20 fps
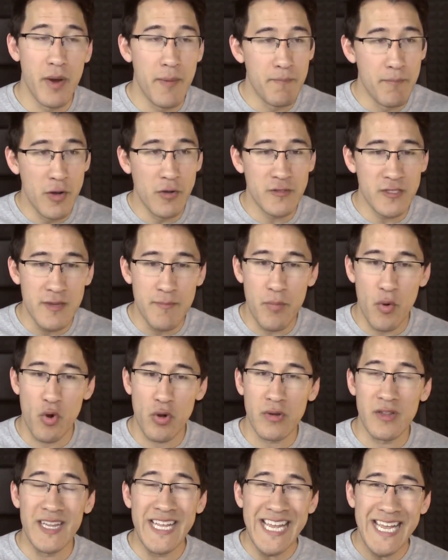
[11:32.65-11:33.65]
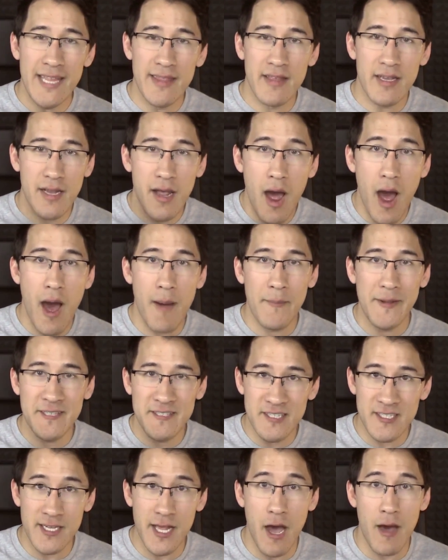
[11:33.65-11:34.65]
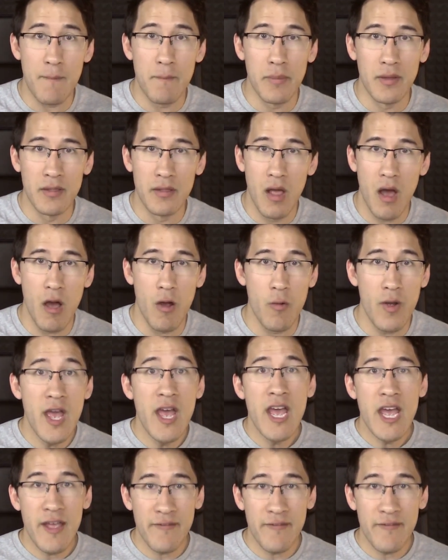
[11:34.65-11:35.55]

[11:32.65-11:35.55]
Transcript: but most importantly in the comments down below.